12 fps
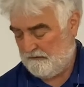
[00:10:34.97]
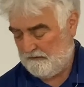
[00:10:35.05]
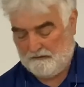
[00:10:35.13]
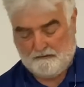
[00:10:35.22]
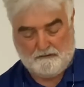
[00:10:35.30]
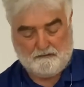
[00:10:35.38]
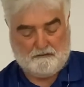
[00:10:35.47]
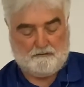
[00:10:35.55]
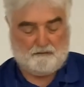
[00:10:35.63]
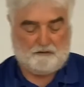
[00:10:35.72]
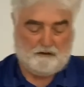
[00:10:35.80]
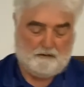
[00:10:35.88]

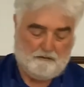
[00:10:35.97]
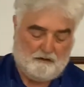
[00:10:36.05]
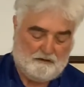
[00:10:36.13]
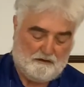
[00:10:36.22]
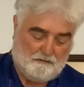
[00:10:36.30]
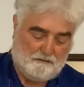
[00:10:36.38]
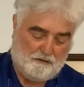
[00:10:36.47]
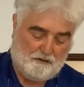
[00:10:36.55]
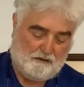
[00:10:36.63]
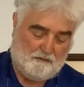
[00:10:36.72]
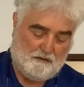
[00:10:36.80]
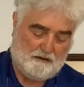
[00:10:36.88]
We're going to mix it. We're
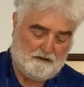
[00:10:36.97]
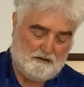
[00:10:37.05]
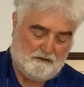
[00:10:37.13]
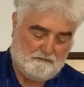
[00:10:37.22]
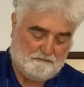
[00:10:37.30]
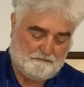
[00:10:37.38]
going to mix it.